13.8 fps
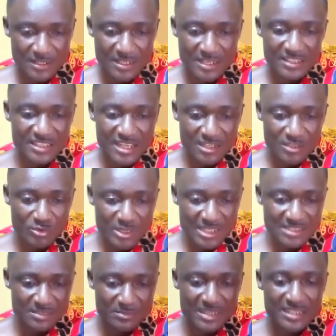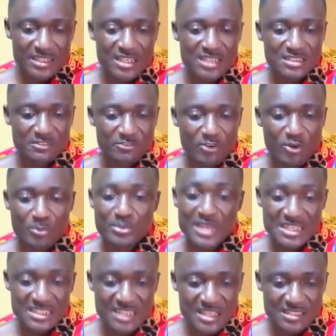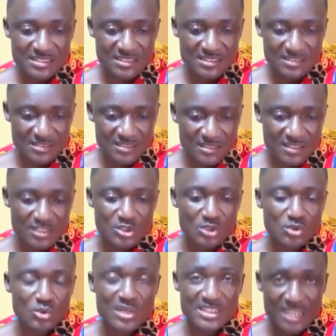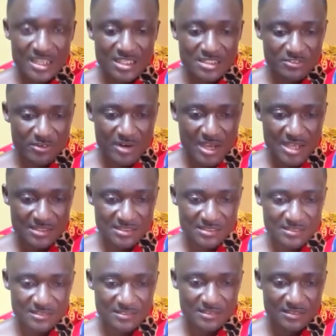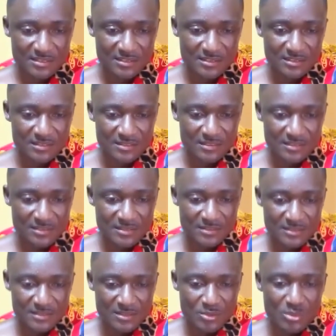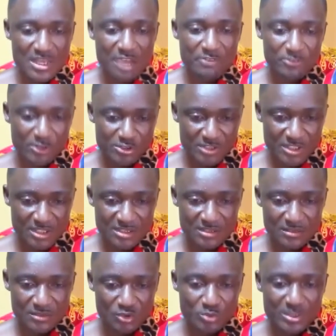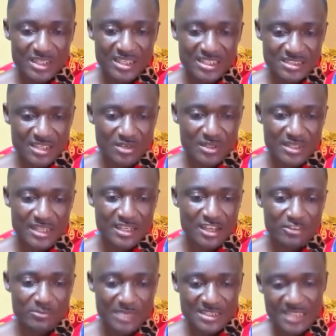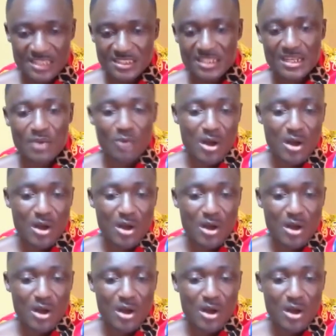And an inadequate medication for patients is also a challenge for us. We are fortunate to be listed on the government agenda